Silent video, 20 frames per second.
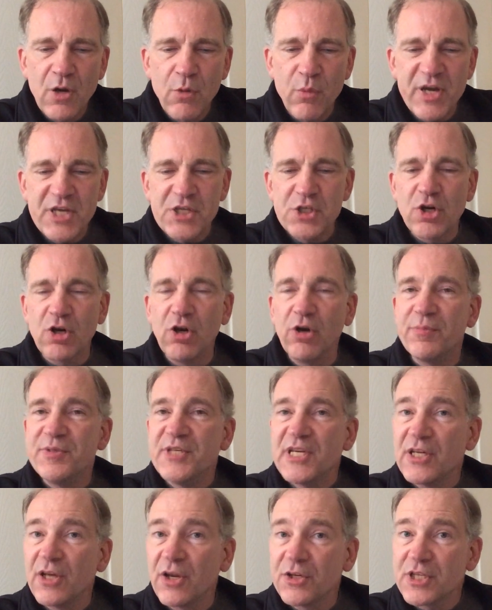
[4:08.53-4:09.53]
Which club
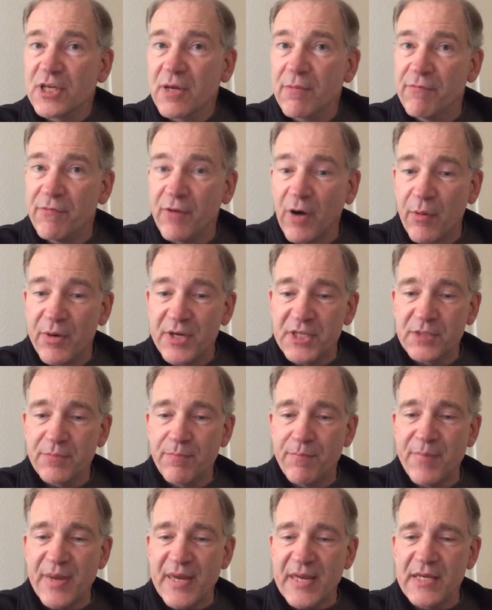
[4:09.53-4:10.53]
did Nottingham
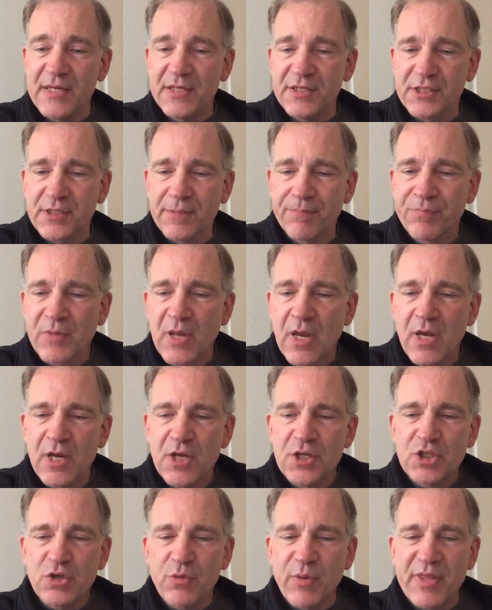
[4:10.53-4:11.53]
Forest beat
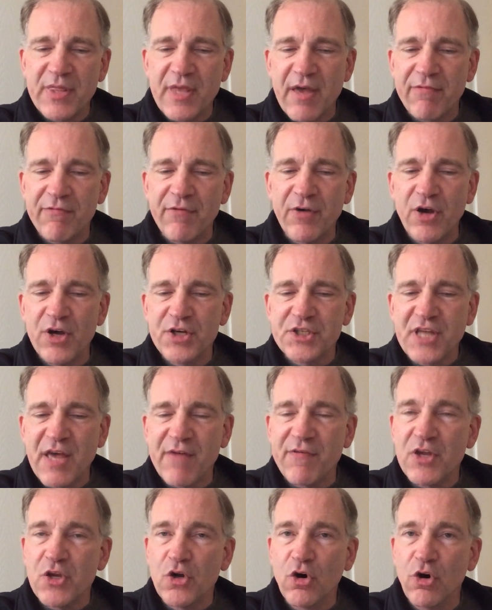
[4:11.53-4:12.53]
to win their first
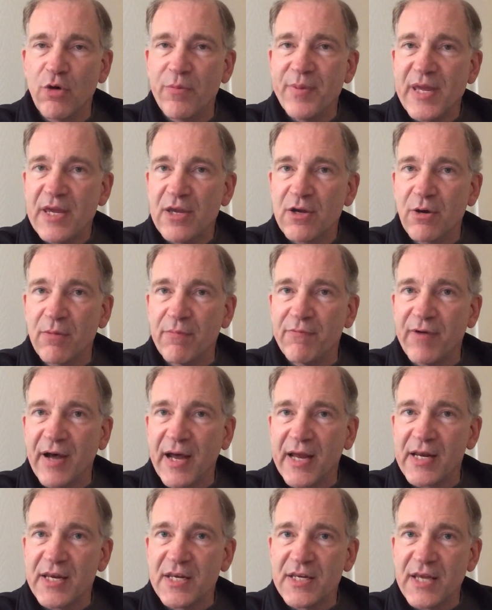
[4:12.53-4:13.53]
ever European Cup
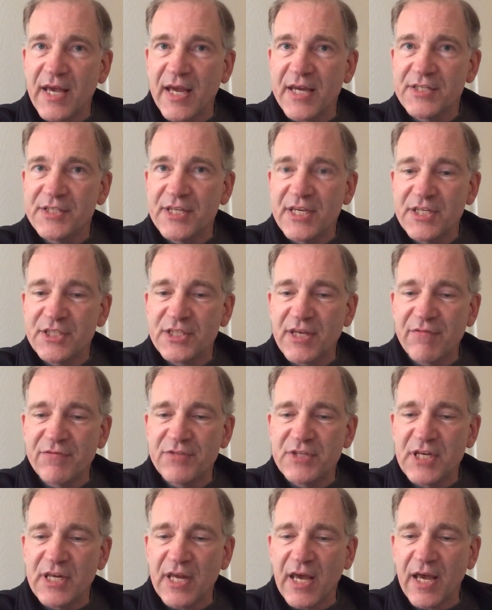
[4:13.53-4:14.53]
final in
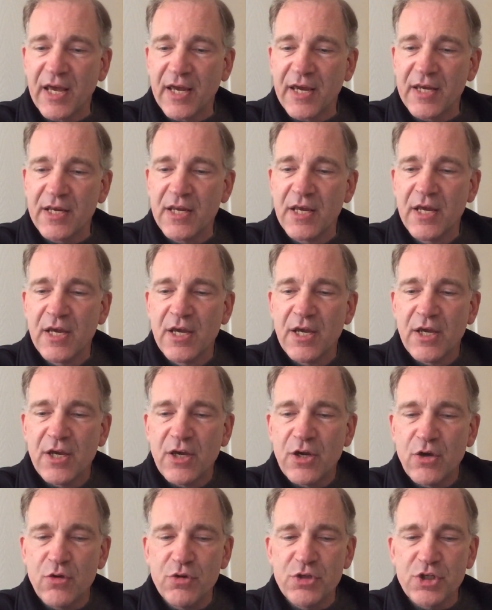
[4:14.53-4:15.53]
1979?
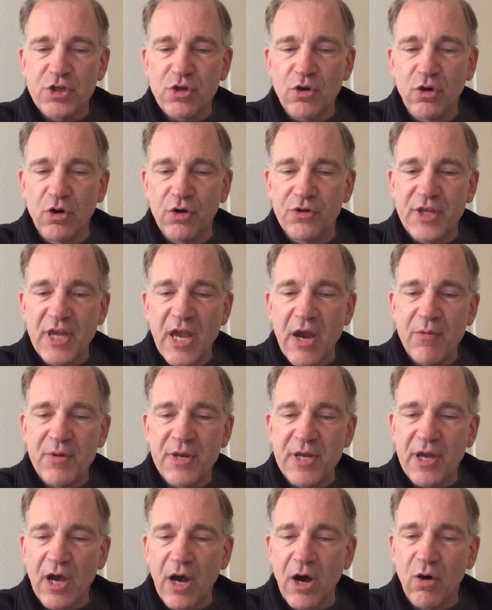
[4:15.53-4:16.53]
Who scored the
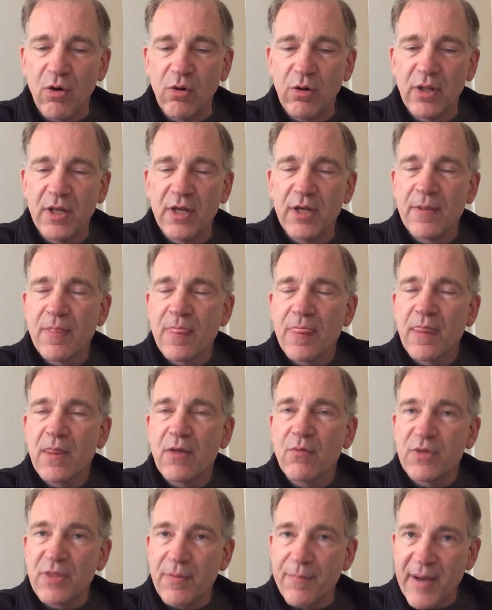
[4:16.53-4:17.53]
only goal
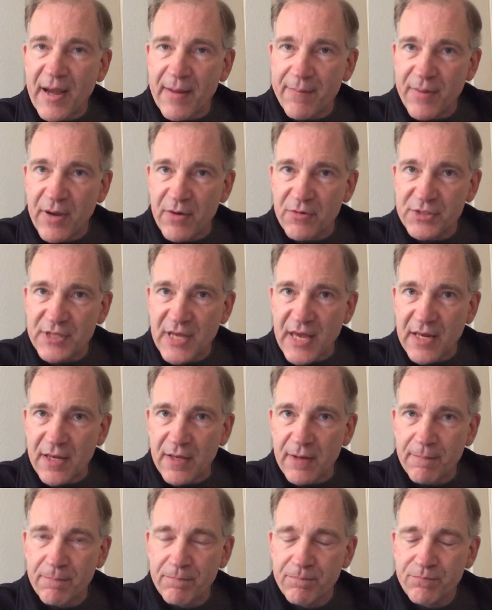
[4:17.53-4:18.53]
with a back post header?
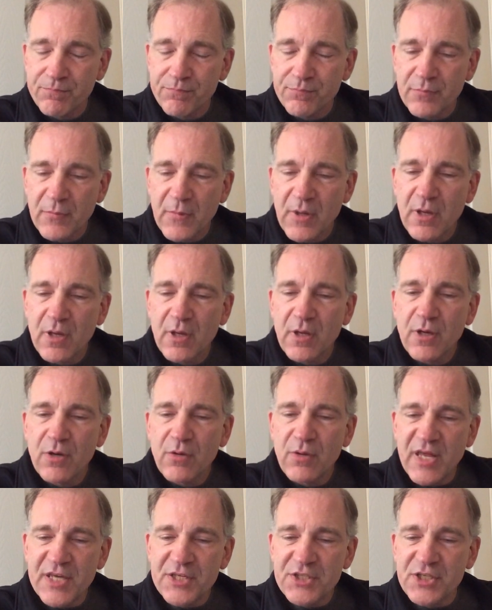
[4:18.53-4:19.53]

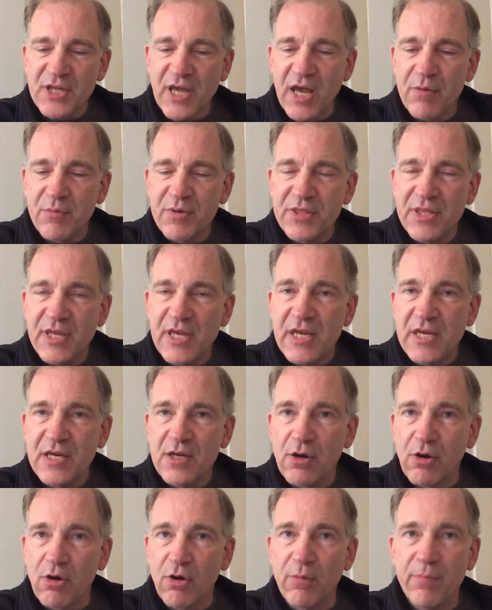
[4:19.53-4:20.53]
Let's start with the
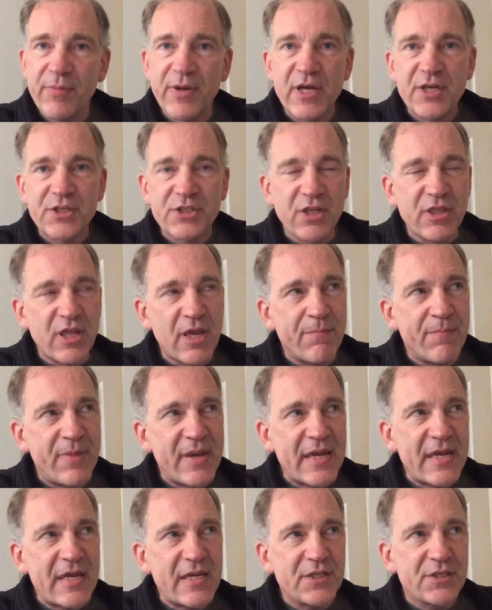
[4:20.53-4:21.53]
club. So they
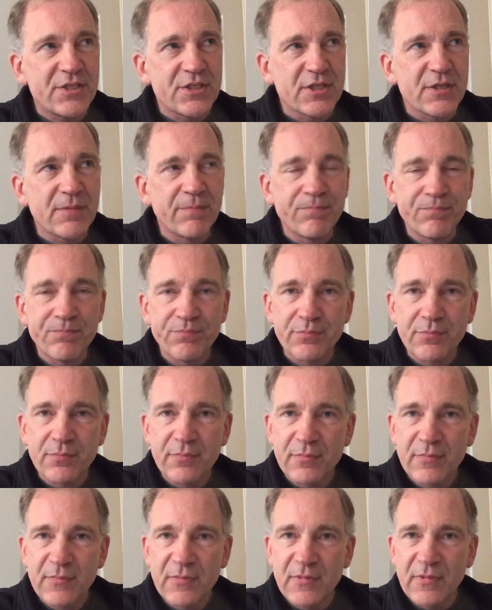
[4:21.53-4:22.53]
beat,
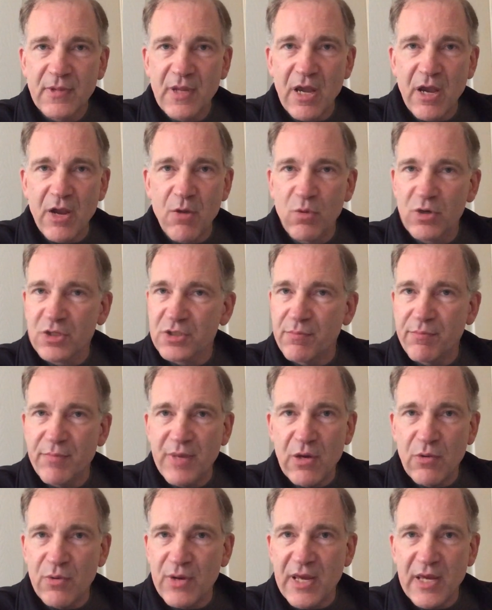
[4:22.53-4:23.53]
no, it wasn't
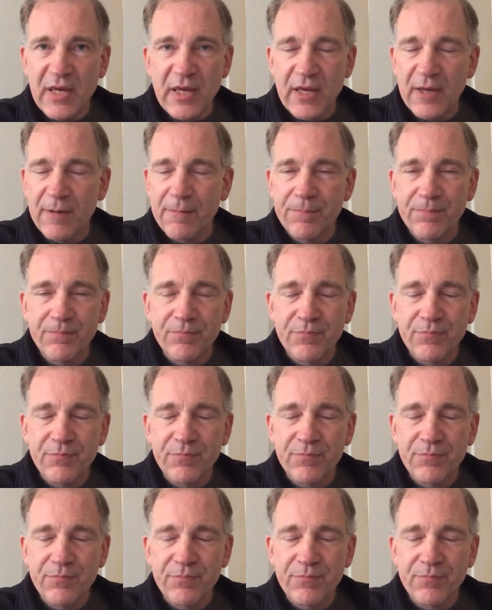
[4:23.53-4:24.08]
Munich.